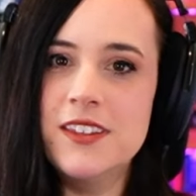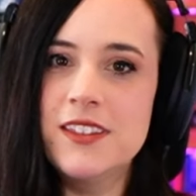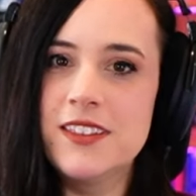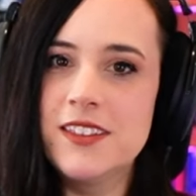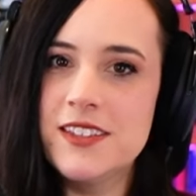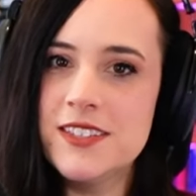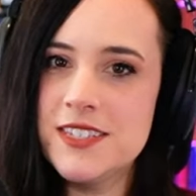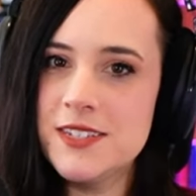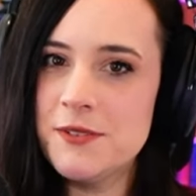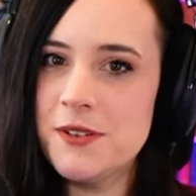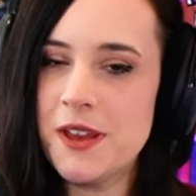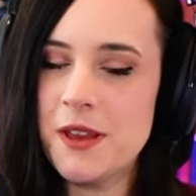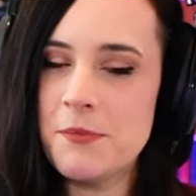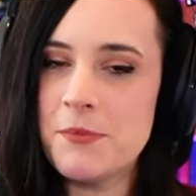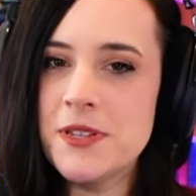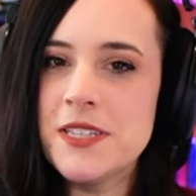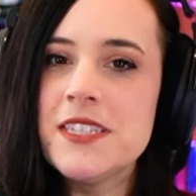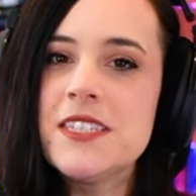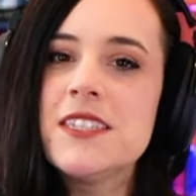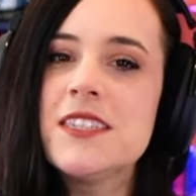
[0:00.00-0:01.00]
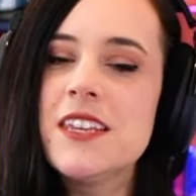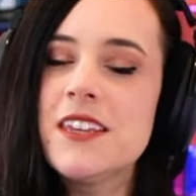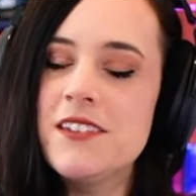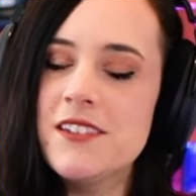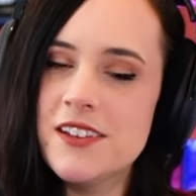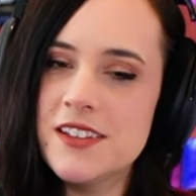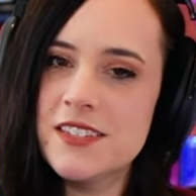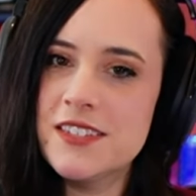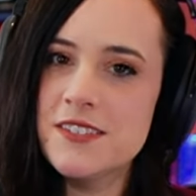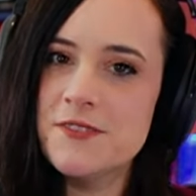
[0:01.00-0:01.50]
let's see what happens. Thank you
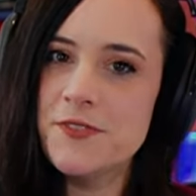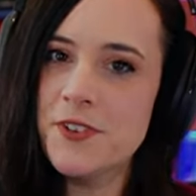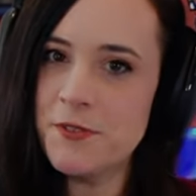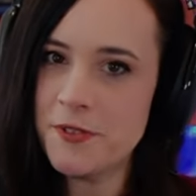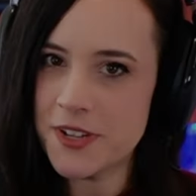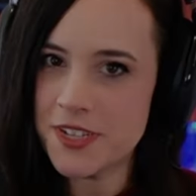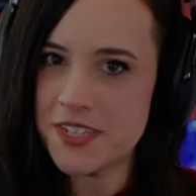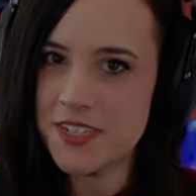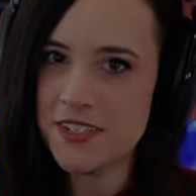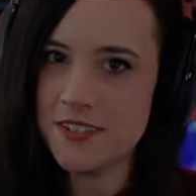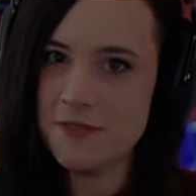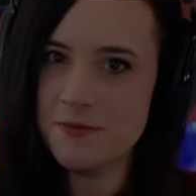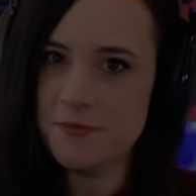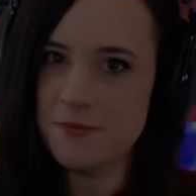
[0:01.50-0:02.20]
guys for watching.